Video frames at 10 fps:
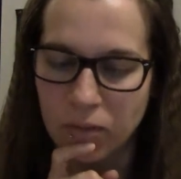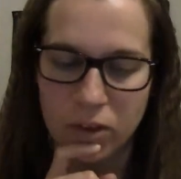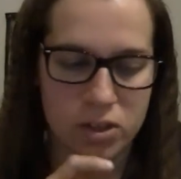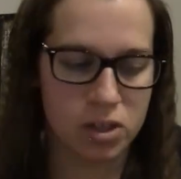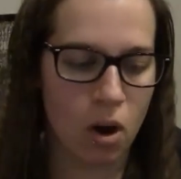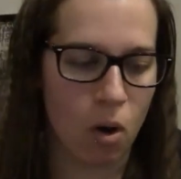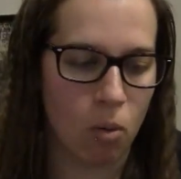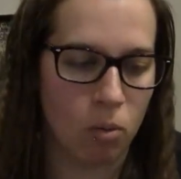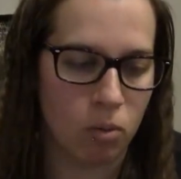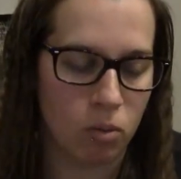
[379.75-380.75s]

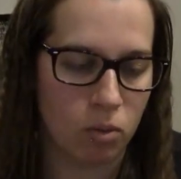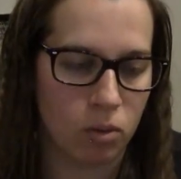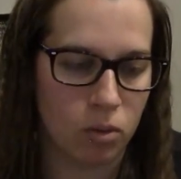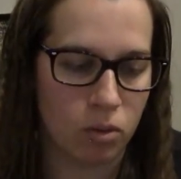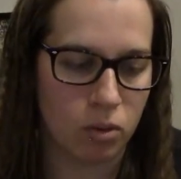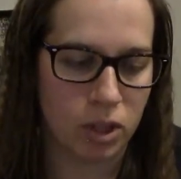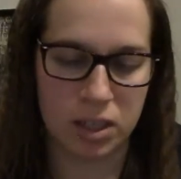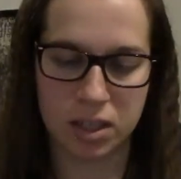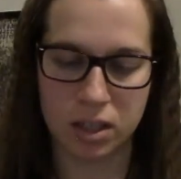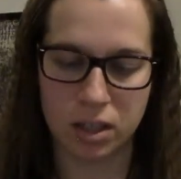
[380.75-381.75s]
So,
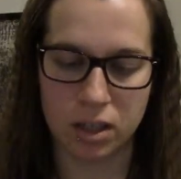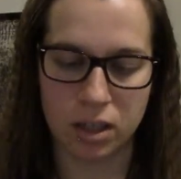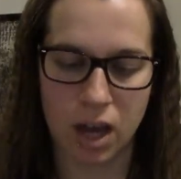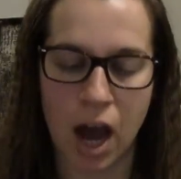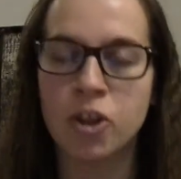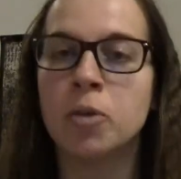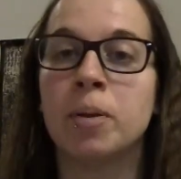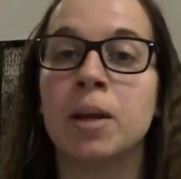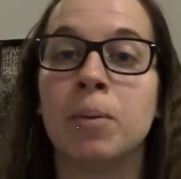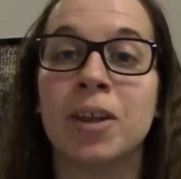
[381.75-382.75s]
the other
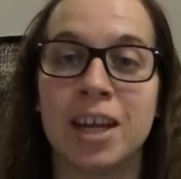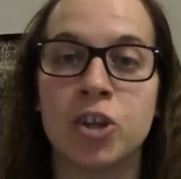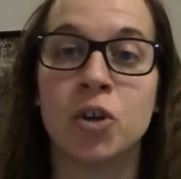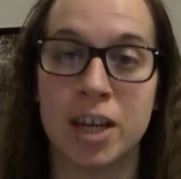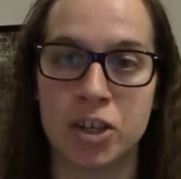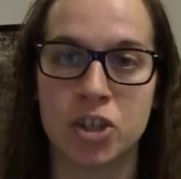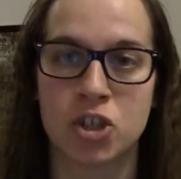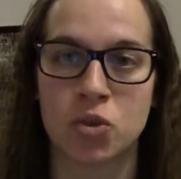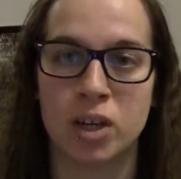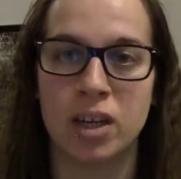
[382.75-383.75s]
people in your
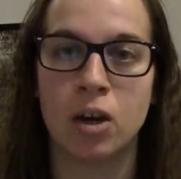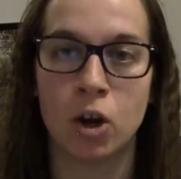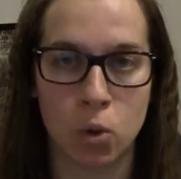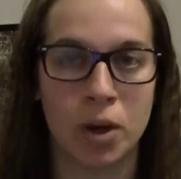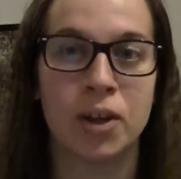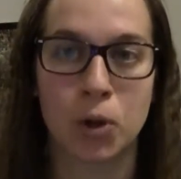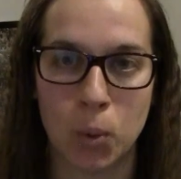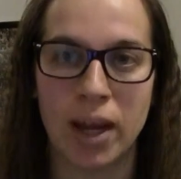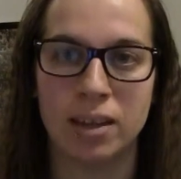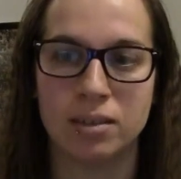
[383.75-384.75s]
industry are going to
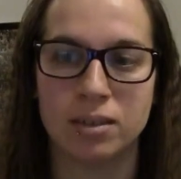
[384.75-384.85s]
quit.